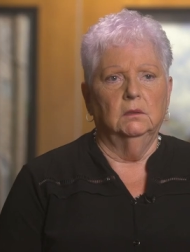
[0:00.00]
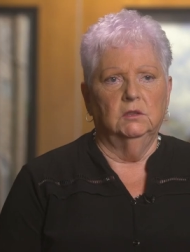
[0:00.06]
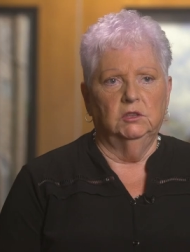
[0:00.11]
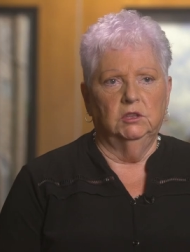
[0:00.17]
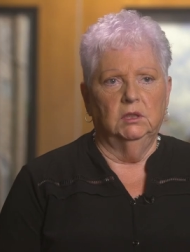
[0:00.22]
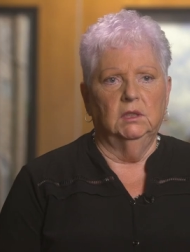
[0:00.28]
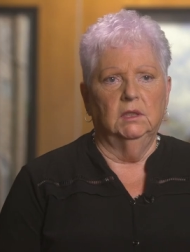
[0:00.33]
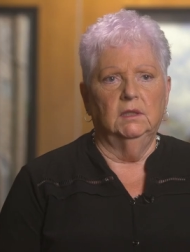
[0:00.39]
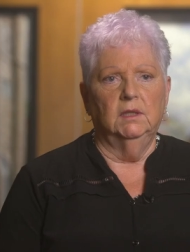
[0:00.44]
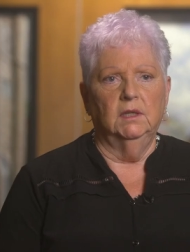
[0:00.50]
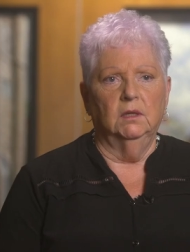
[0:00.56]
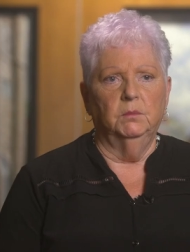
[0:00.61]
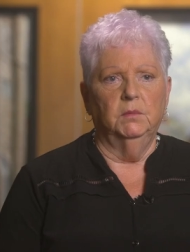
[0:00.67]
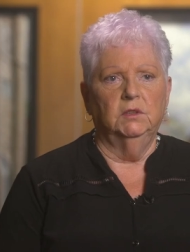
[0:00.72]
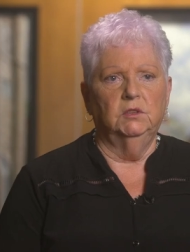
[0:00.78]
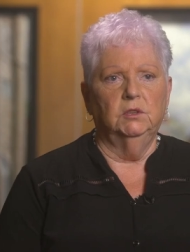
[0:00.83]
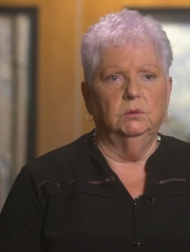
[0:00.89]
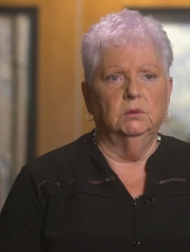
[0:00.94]
She did tell
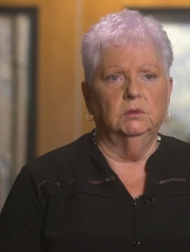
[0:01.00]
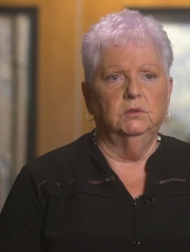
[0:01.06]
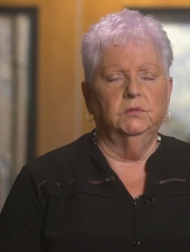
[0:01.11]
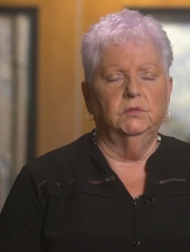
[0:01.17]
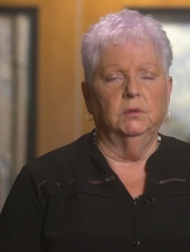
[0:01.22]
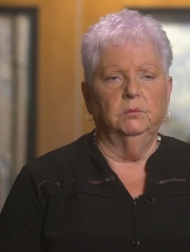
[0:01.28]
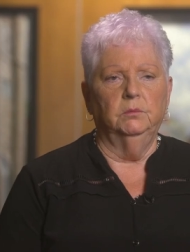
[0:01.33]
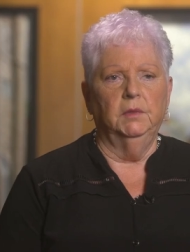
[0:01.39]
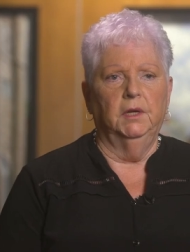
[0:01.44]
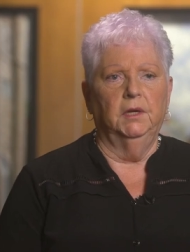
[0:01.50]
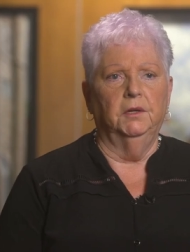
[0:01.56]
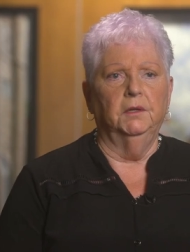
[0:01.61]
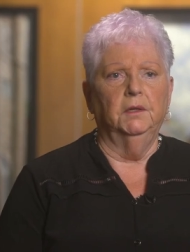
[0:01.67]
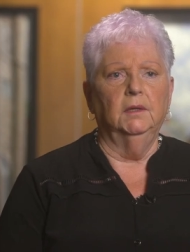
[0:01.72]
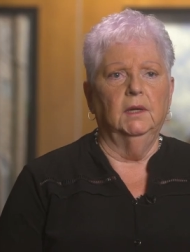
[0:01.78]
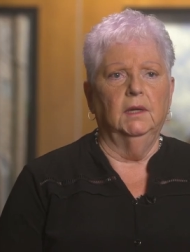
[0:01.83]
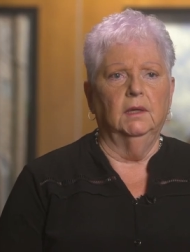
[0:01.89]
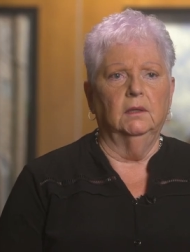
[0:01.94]
me she was from
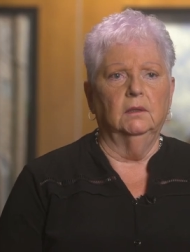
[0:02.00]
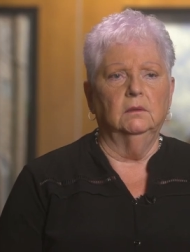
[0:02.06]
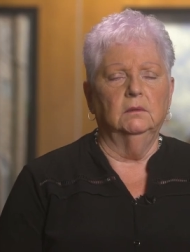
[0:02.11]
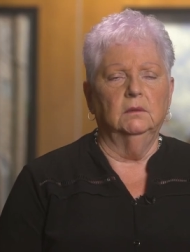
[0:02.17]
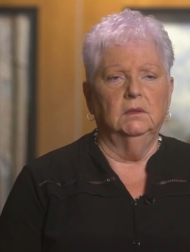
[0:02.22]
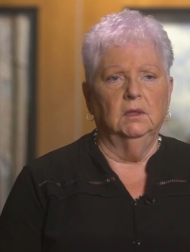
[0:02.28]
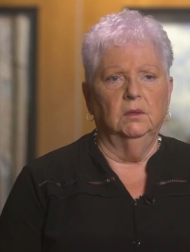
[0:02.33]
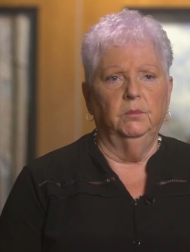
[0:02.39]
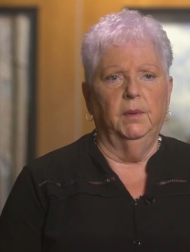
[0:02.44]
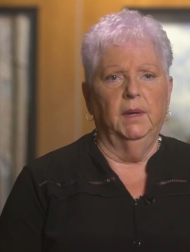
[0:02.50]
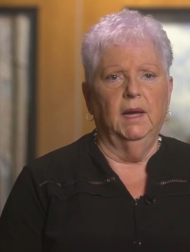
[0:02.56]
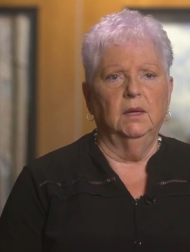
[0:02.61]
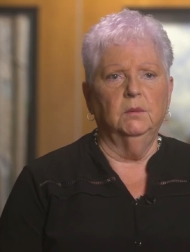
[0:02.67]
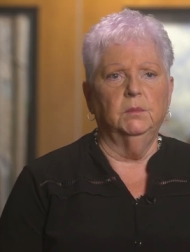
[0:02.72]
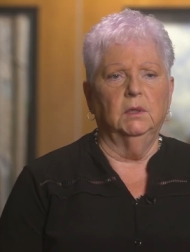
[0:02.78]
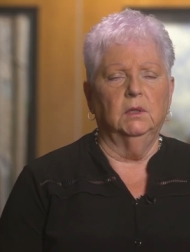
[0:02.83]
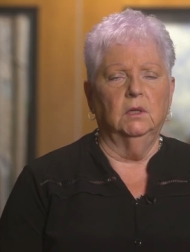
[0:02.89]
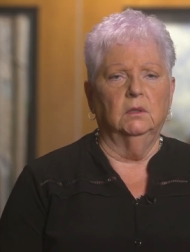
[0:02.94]
here and come
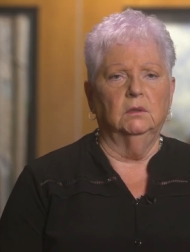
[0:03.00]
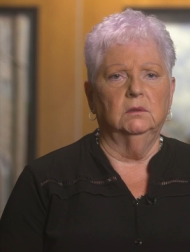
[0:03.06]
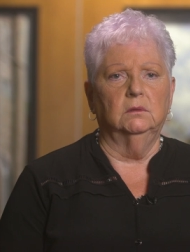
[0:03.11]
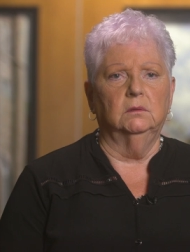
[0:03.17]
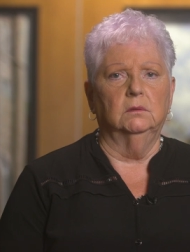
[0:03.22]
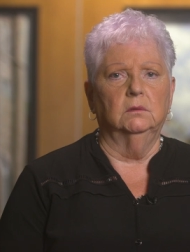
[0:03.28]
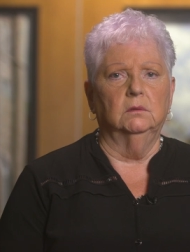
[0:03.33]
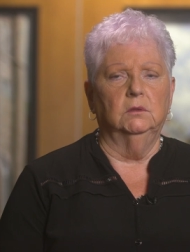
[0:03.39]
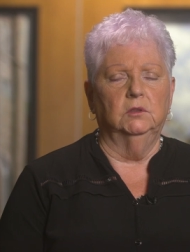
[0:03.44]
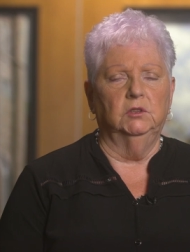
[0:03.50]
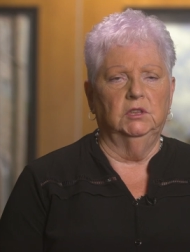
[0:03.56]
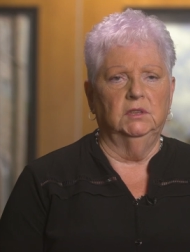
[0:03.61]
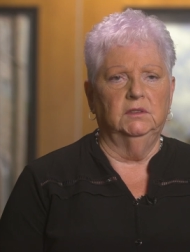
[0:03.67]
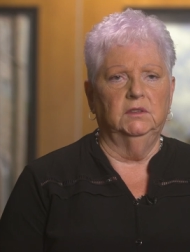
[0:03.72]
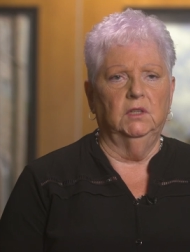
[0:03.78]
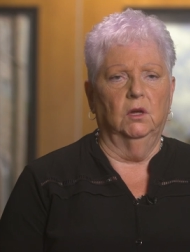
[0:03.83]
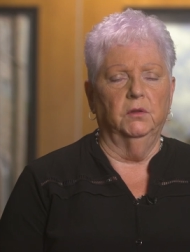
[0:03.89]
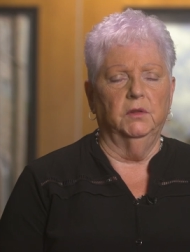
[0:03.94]
back because she
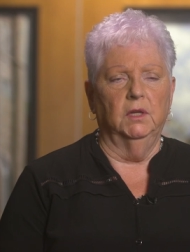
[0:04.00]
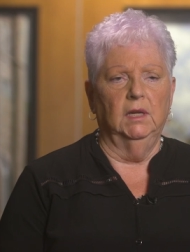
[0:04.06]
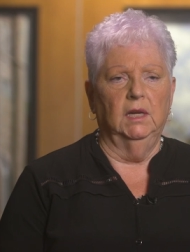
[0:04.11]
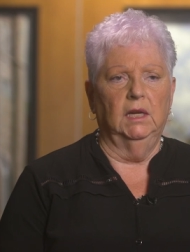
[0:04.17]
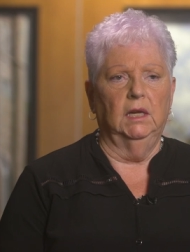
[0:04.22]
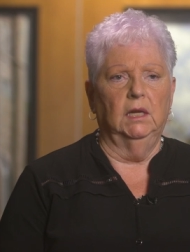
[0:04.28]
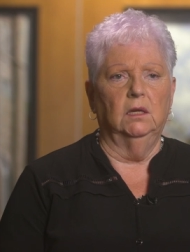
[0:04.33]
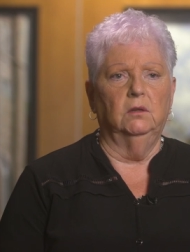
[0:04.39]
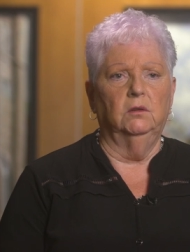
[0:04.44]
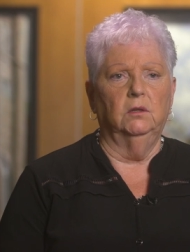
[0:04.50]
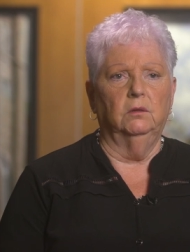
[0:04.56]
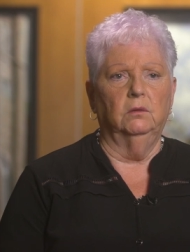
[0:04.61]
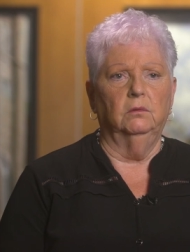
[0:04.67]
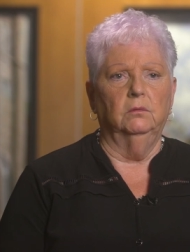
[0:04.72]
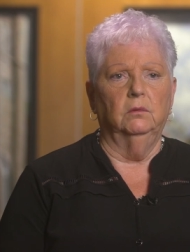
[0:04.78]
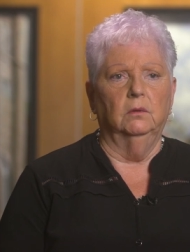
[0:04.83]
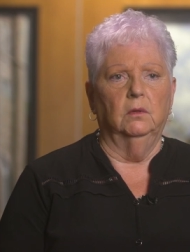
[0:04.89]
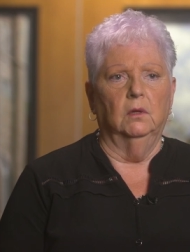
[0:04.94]
saw the need
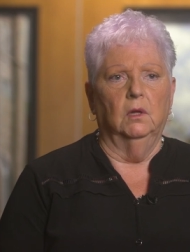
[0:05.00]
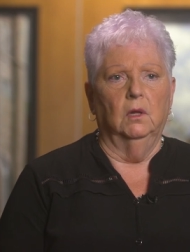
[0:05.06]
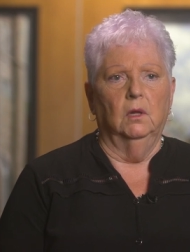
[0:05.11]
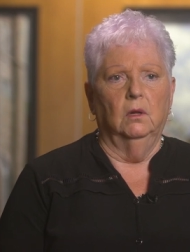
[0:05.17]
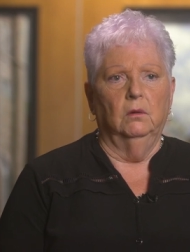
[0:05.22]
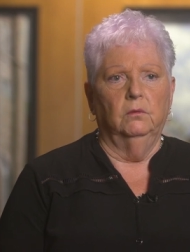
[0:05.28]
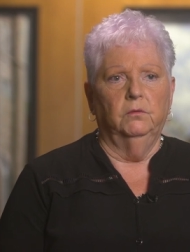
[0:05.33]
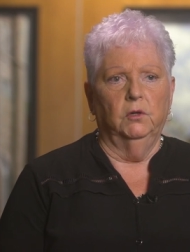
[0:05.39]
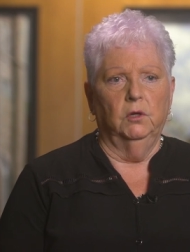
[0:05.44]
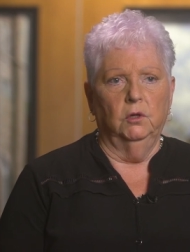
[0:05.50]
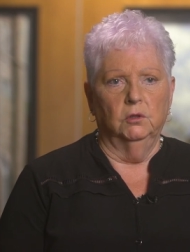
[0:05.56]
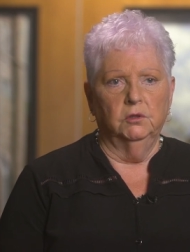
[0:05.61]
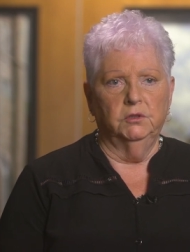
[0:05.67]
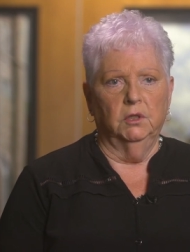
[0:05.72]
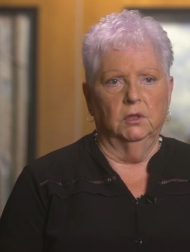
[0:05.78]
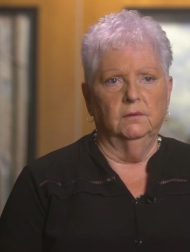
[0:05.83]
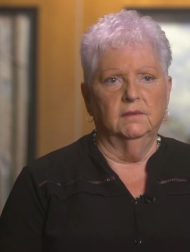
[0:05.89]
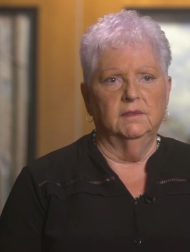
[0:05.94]
for her
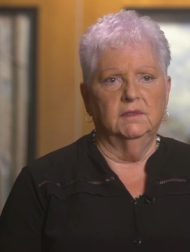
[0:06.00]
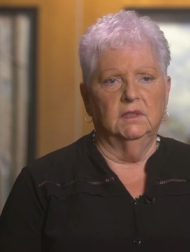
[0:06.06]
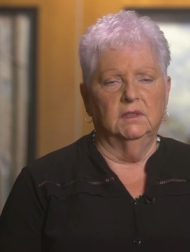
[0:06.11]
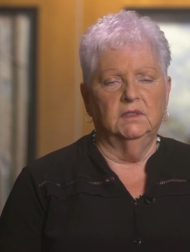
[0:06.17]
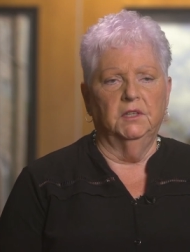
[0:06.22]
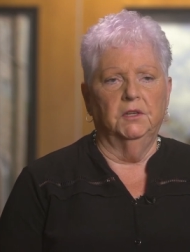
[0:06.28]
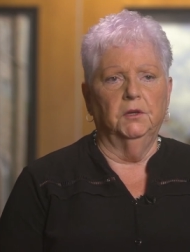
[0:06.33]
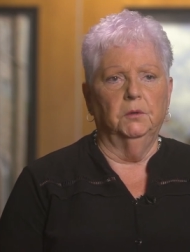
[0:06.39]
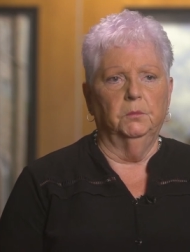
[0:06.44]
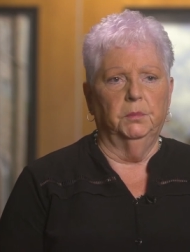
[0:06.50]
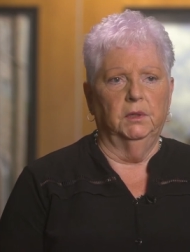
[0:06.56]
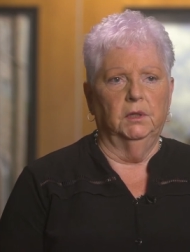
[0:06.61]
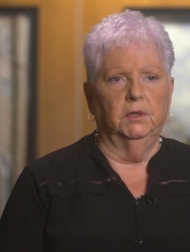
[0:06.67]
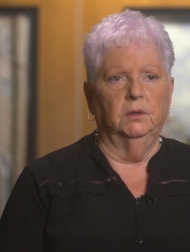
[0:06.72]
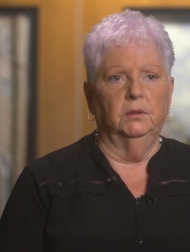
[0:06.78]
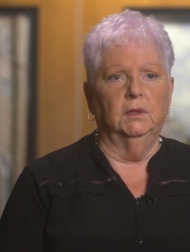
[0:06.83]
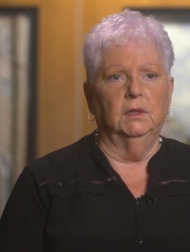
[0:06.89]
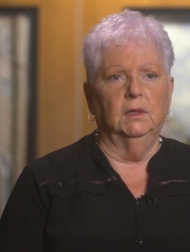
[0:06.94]
services here in
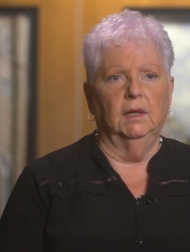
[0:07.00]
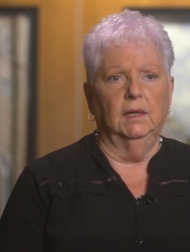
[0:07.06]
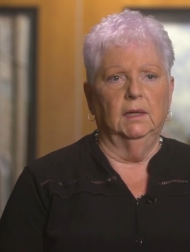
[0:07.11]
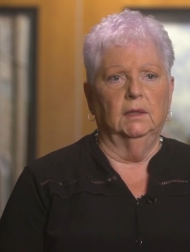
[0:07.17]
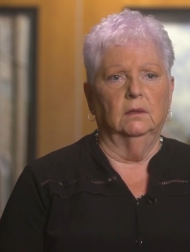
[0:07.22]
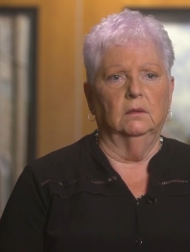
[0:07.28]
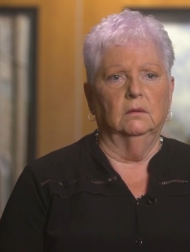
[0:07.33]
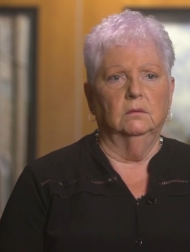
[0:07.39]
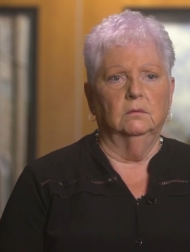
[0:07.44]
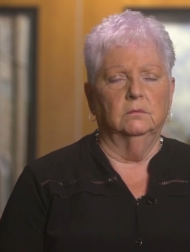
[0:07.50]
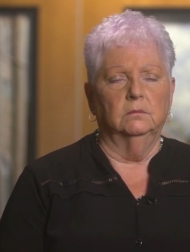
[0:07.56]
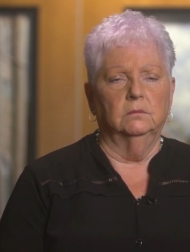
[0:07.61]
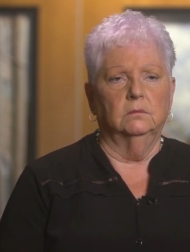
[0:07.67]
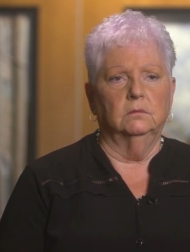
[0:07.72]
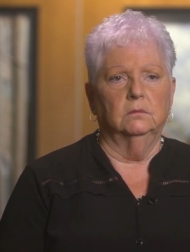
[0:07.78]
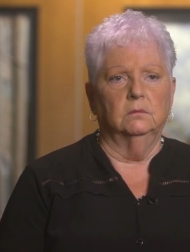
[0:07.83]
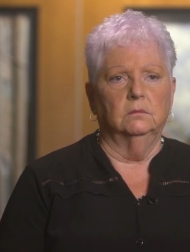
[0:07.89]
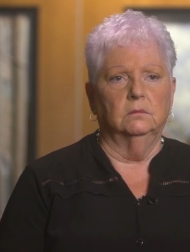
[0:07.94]
Paducah, and
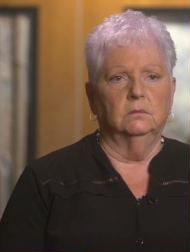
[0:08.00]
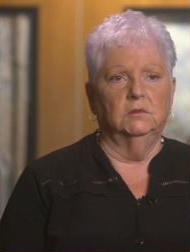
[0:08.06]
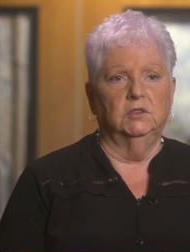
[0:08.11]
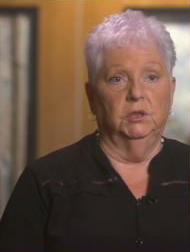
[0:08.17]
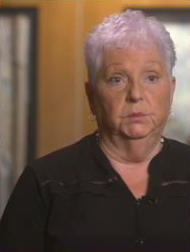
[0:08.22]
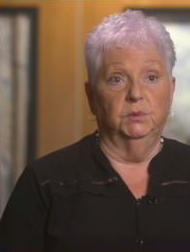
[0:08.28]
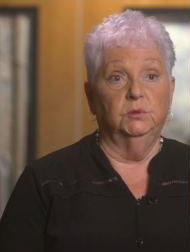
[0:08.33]
she